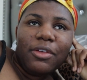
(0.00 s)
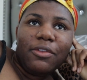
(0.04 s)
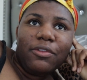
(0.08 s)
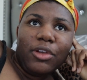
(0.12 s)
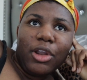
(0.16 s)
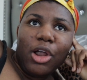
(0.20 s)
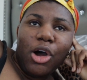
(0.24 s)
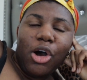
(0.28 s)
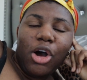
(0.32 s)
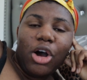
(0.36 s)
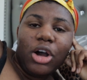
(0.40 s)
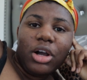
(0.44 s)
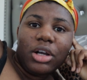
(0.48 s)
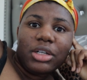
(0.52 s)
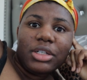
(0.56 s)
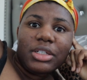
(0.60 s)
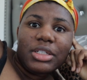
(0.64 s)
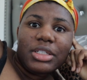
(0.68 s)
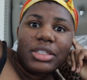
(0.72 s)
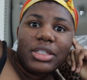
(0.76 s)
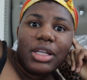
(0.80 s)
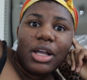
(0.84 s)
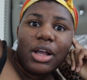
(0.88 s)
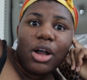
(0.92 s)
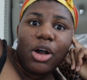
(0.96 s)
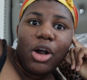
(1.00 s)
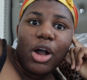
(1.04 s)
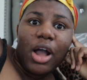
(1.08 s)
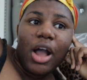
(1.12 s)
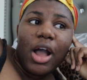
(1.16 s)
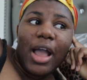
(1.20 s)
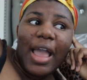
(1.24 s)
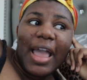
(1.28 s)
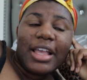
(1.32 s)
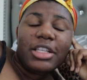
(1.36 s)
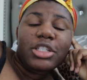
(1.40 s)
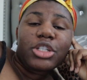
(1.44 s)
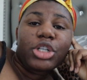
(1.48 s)
vlogs
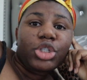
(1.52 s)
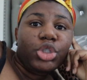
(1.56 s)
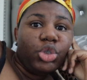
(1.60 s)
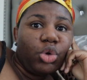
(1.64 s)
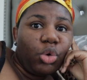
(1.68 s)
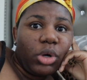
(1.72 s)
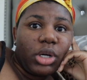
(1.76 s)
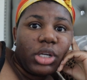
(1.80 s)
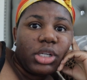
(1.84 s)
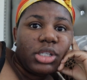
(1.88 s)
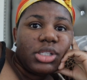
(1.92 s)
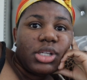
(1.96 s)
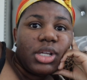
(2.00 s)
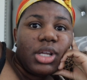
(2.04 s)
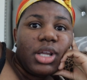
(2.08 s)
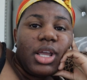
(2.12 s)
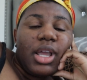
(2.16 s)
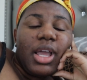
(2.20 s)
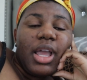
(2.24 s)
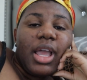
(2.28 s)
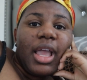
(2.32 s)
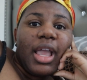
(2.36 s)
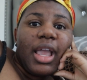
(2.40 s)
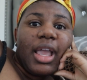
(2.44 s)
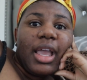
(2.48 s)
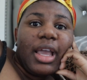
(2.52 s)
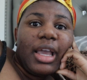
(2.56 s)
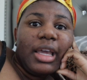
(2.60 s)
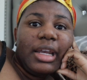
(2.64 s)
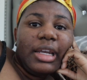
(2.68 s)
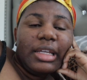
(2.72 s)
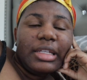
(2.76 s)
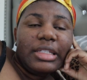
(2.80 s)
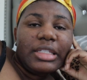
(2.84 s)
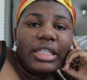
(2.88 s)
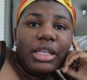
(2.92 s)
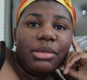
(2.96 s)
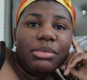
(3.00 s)
as a short. And
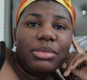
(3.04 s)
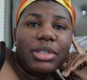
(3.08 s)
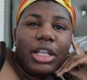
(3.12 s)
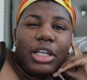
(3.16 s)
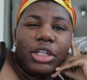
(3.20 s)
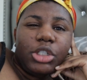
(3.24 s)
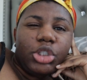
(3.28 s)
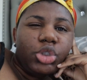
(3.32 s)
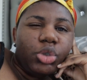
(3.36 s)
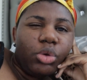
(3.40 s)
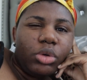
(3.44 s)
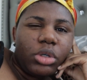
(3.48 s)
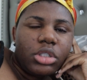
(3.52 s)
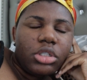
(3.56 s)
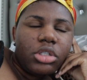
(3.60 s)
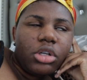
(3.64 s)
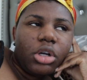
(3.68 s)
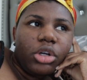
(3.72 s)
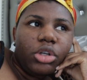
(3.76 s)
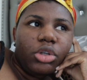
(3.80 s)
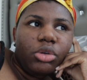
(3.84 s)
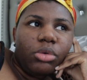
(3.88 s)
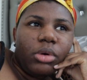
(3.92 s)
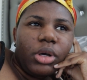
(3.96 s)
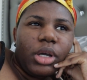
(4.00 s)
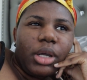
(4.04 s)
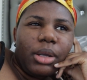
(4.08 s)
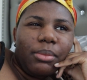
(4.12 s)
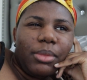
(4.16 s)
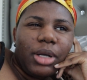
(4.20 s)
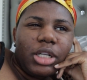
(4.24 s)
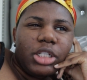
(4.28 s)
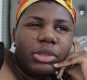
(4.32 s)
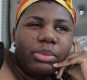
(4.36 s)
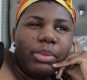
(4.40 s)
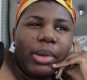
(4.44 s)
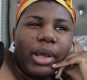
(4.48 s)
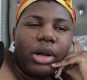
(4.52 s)
it seems like shorts are doing
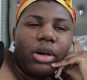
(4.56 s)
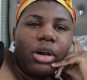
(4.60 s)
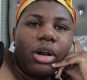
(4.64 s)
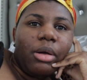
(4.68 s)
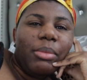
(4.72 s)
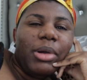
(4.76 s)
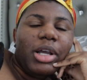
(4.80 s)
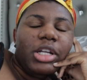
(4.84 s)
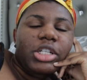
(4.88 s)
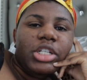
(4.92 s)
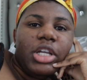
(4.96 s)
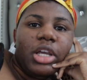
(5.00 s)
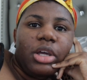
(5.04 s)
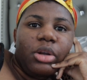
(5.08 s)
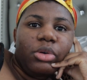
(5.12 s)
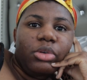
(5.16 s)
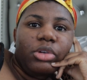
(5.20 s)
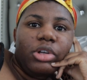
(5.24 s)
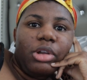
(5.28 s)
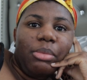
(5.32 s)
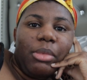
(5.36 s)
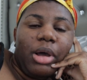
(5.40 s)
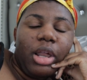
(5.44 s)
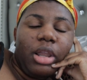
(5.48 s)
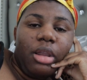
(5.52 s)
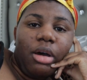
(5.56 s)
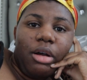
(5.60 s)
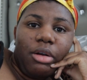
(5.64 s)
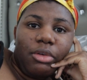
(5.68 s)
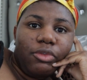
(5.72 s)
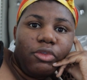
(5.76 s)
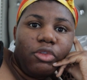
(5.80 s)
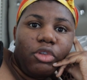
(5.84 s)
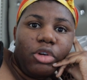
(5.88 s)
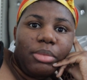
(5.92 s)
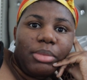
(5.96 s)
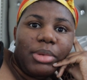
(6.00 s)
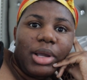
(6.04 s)
much better on my channel than my long
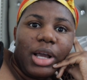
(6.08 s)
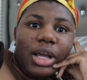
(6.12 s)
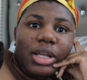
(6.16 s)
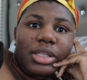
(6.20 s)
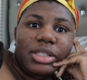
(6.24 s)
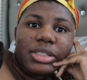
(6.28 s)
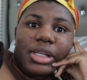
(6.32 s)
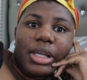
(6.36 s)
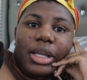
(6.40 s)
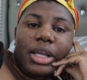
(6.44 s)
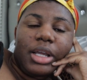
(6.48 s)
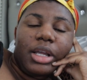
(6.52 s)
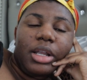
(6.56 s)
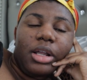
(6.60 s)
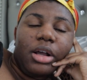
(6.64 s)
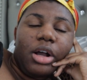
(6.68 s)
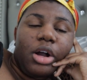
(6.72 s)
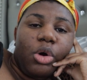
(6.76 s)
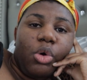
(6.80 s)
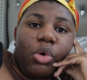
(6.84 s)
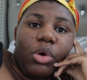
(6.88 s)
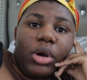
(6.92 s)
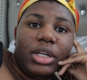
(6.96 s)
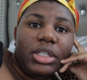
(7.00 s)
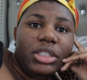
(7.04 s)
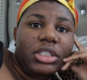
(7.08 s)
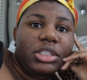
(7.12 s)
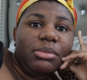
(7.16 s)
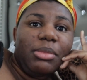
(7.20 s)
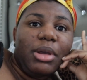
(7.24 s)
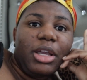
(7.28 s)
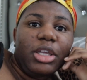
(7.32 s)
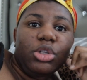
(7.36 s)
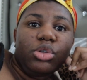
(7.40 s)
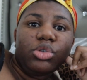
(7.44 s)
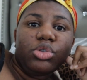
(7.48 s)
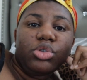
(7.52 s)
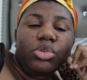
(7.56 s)
form content, according to
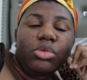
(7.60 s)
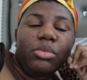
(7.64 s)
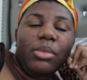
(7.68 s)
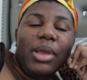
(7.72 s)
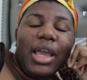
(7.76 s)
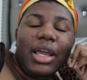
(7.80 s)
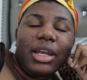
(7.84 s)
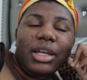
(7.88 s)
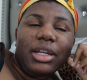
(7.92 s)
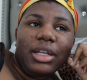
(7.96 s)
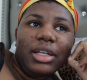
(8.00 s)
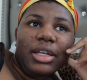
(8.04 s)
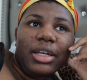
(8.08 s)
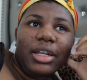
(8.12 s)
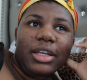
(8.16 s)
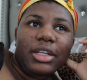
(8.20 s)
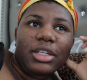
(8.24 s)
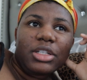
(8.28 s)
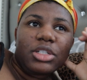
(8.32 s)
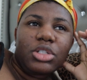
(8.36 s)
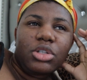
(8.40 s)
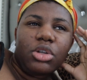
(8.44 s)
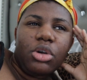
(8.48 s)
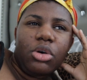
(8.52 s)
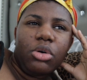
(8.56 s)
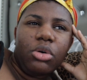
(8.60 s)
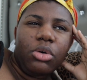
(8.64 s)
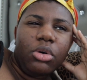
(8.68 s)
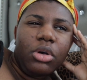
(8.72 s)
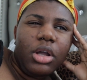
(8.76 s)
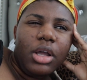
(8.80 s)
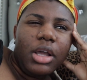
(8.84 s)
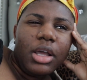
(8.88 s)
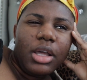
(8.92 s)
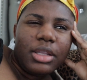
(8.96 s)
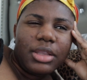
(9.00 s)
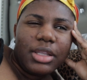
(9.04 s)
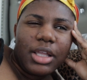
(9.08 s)
my YouTube analytics. So
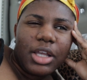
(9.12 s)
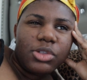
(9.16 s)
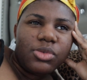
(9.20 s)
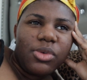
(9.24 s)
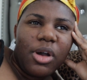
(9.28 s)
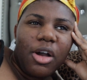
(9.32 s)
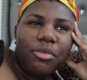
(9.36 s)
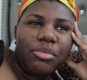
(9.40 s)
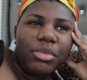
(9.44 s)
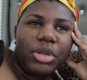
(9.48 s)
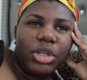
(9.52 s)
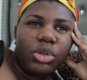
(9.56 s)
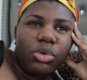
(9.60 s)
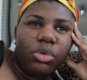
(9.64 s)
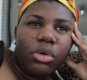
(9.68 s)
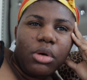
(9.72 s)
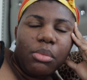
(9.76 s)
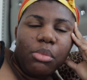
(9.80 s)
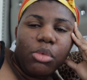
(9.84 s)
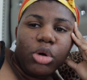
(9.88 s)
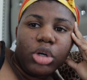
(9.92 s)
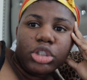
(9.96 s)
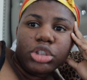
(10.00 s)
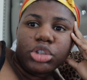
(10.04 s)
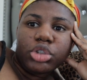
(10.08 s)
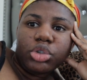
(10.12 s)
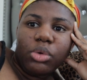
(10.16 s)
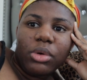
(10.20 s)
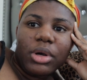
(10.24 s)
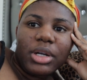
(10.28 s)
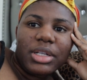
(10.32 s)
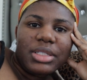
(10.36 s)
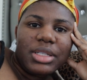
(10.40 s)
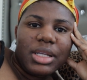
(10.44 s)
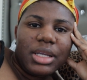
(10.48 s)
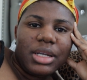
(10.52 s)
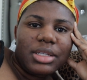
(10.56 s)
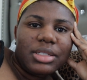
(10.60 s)
that's why I've been doing more
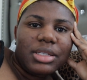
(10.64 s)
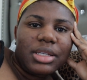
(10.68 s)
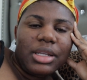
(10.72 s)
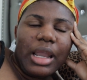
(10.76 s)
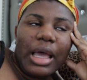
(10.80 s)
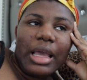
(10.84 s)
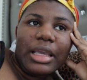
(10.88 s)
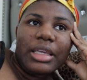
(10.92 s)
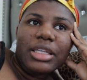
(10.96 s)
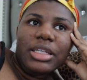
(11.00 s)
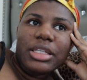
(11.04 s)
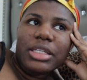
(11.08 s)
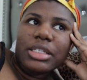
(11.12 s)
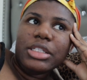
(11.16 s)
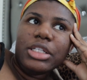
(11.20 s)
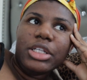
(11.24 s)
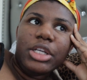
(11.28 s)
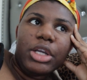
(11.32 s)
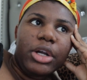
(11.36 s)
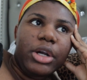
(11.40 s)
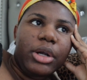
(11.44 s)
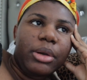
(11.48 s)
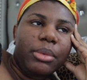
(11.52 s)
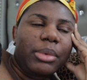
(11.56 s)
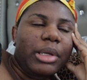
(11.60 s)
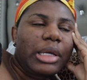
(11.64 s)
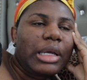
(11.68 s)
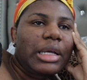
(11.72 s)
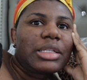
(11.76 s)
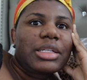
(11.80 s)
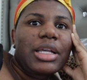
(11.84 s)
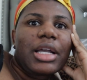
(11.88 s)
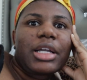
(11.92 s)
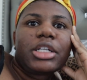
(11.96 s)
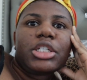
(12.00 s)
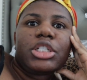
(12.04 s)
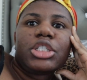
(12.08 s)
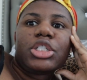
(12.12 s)
shorts, and it's a lot easier because
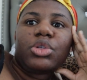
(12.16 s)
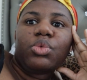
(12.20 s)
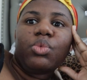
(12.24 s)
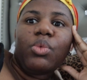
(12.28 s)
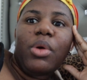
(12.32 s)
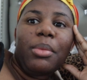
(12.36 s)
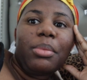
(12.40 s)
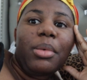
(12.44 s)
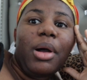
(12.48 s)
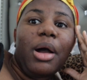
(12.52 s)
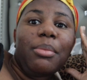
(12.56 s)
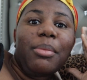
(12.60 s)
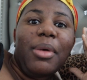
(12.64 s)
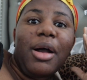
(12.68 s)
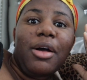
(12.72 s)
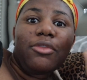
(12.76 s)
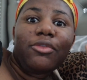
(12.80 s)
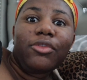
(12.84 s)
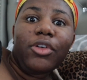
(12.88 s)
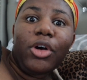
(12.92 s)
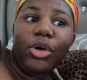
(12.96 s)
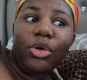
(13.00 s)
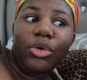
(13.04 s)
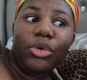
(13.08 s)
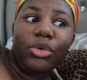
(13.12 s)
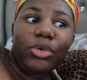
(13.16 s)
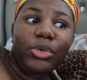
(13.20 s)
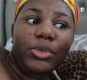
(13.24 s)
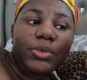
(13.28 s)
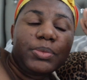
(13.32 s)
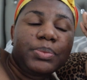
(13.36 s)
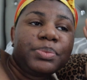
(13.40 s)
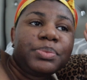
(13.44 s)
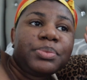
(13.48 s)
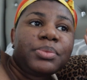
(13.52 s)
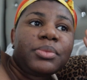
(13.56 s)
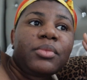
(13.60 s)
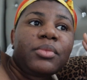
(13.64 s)
I could just whip out my phone,